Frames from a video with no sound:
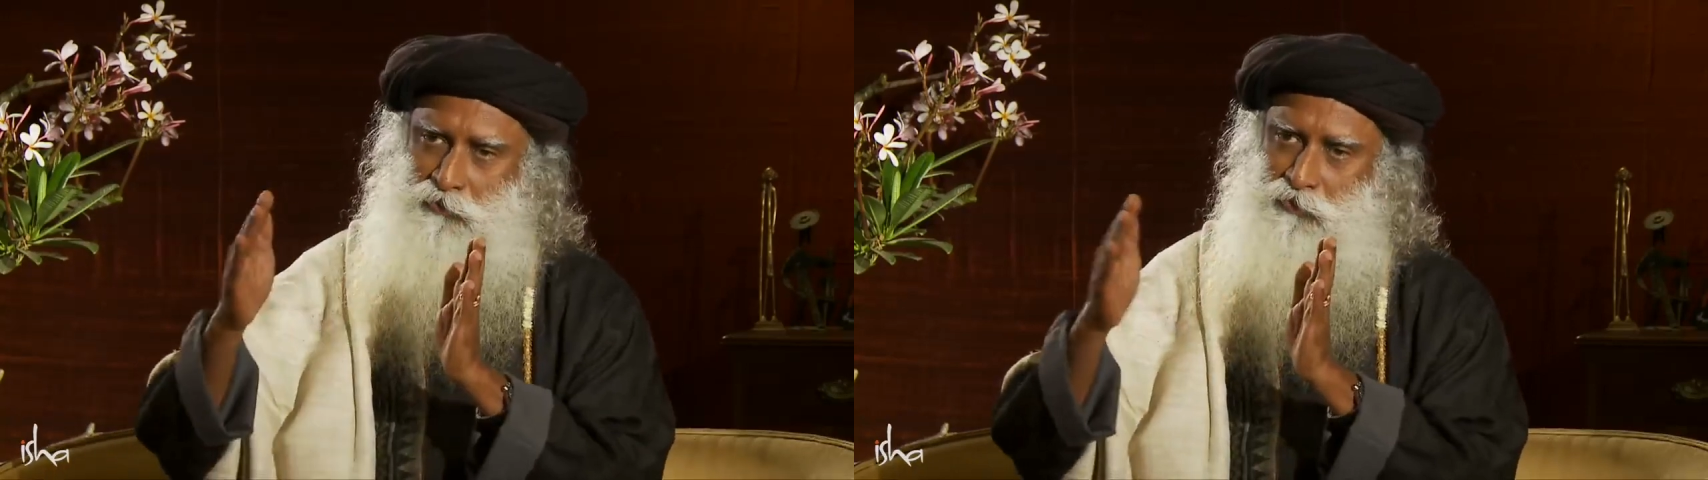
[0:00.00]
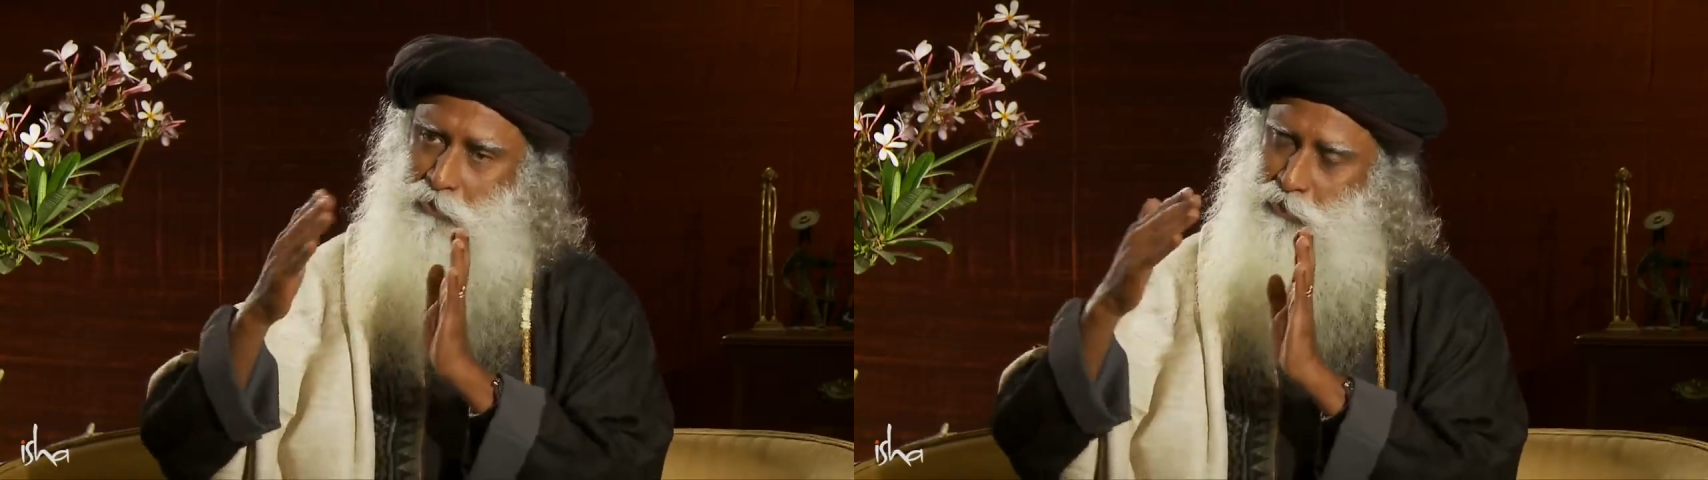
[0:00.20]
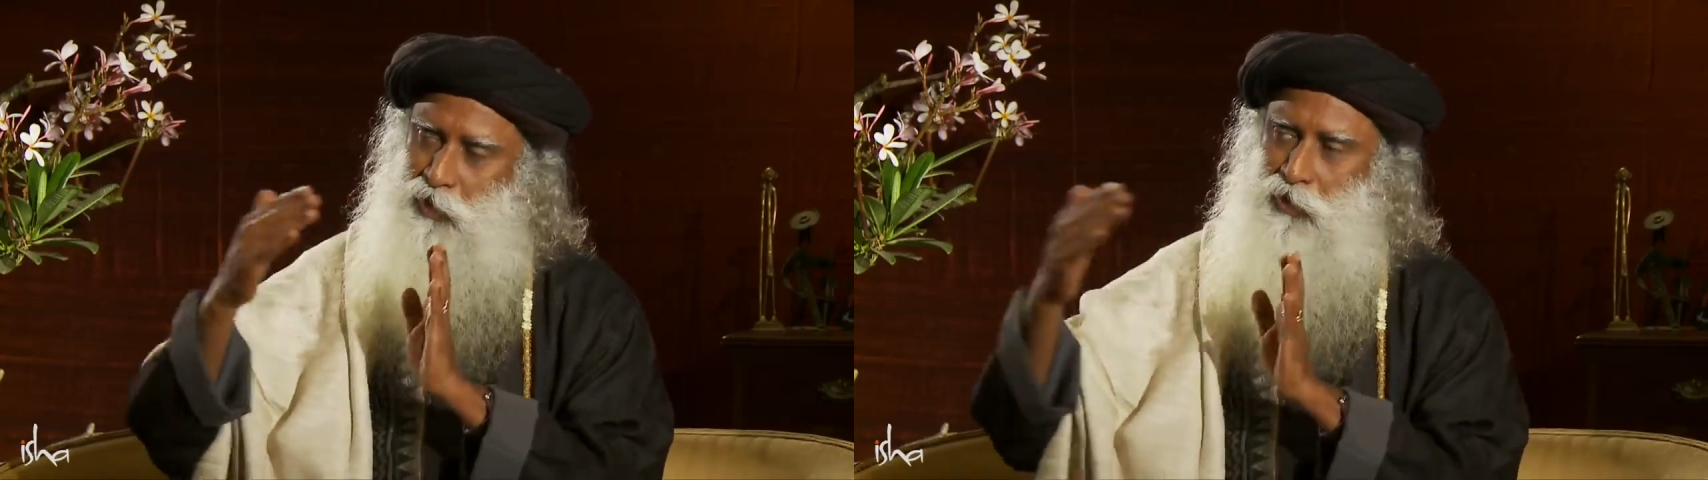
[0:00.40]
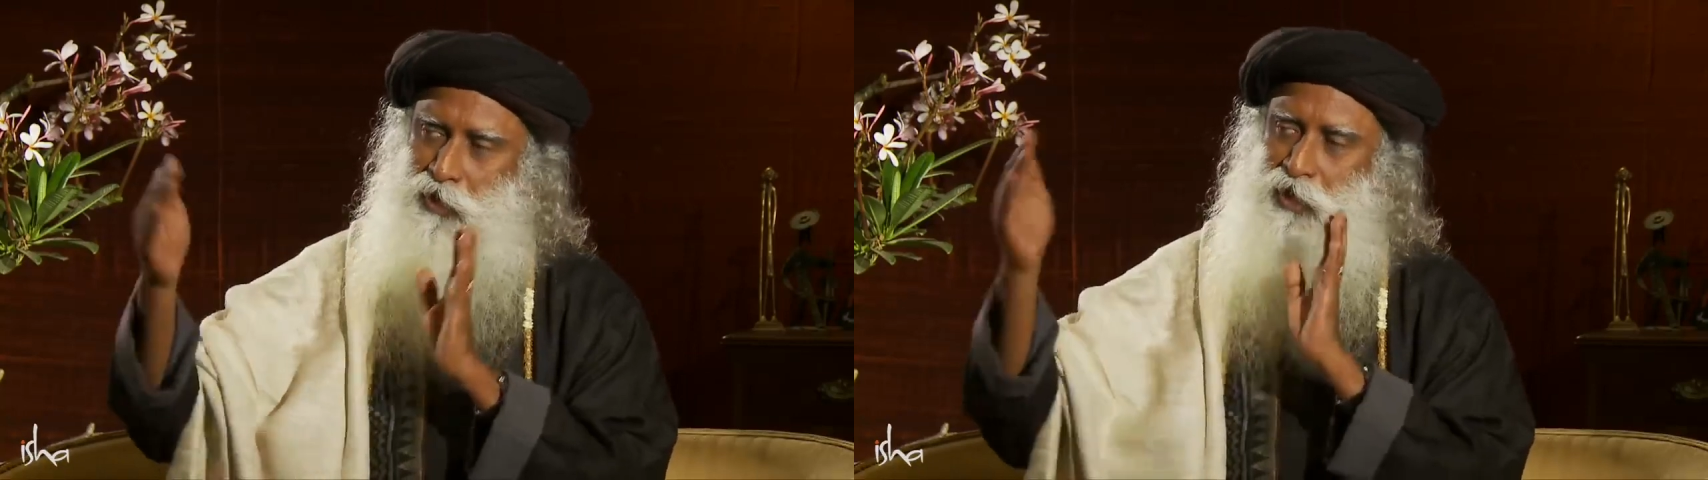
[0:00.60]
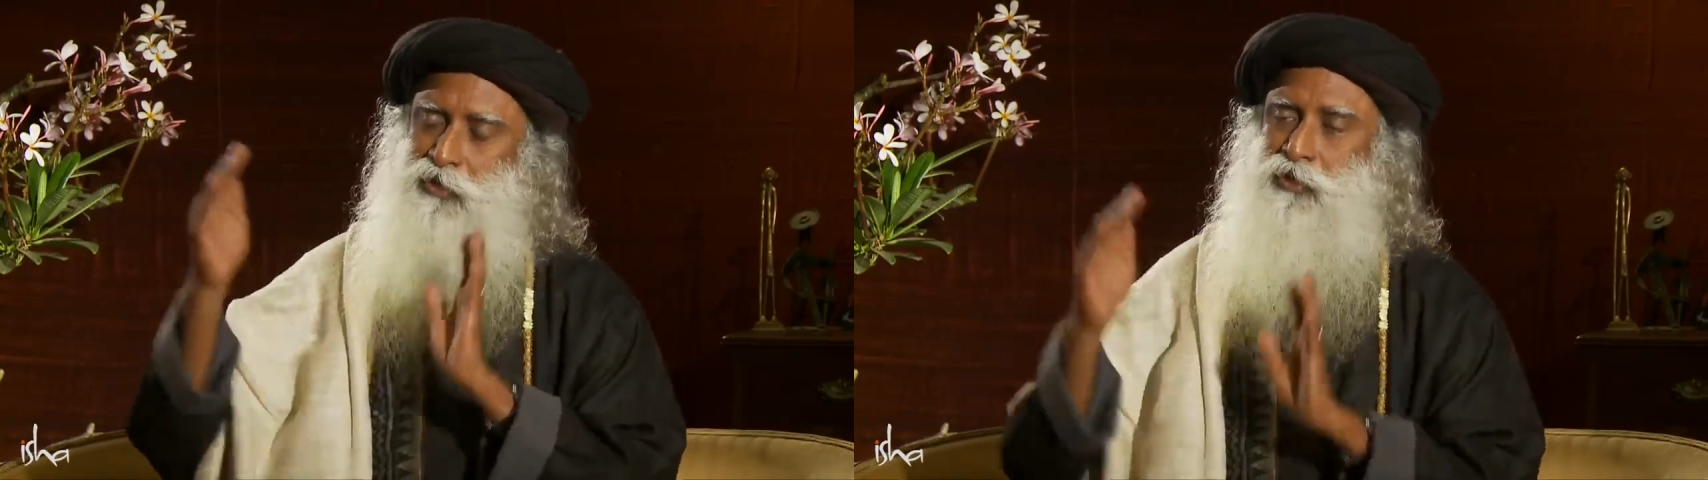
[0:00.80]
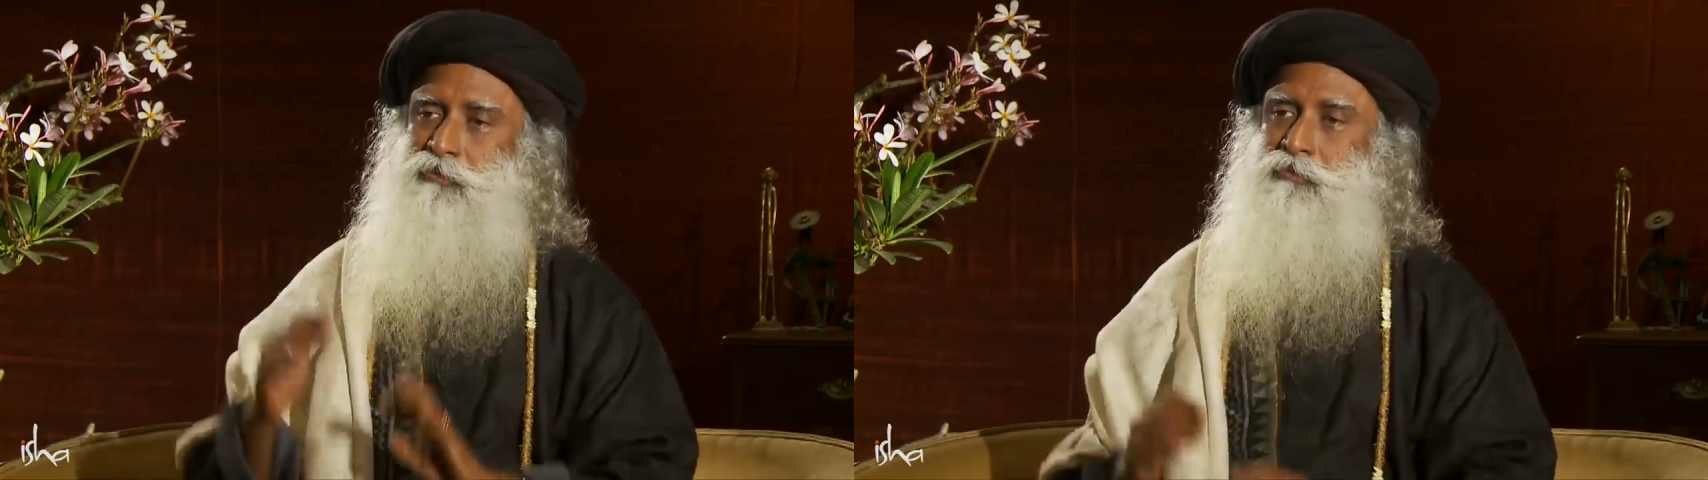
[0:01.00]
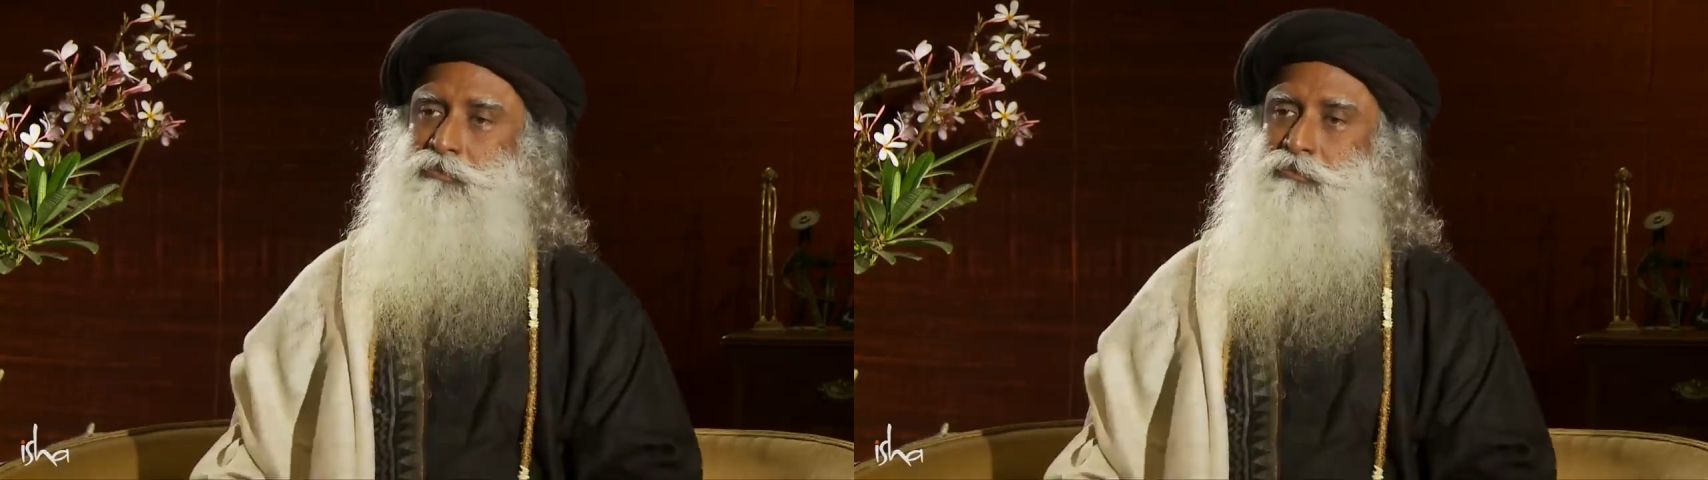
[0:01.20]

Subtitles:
from beyond that.